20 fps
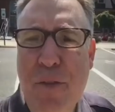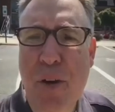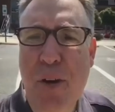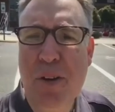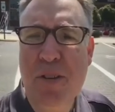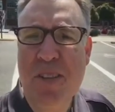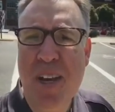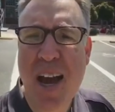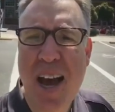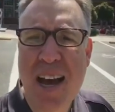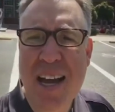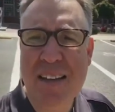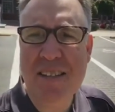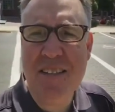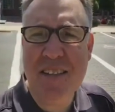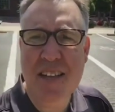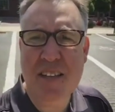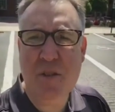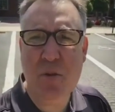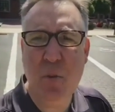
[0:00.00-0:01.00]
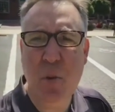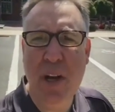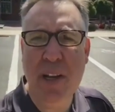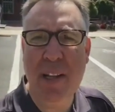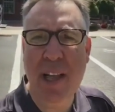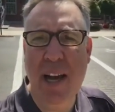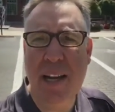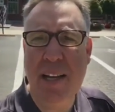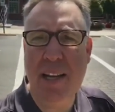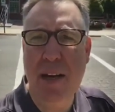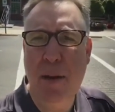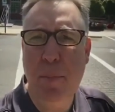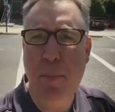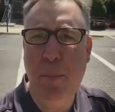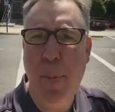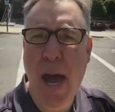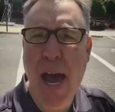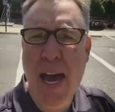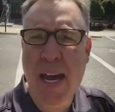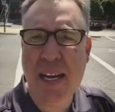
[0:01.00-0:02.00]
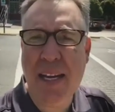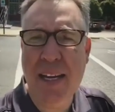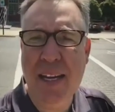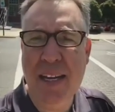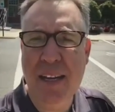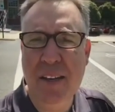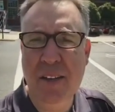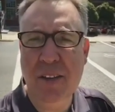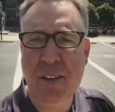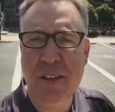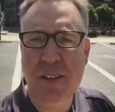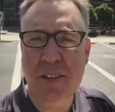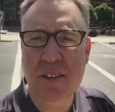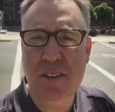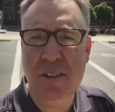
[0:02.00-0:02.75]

Folks, hi, it's Les Whitlock, and I'm back here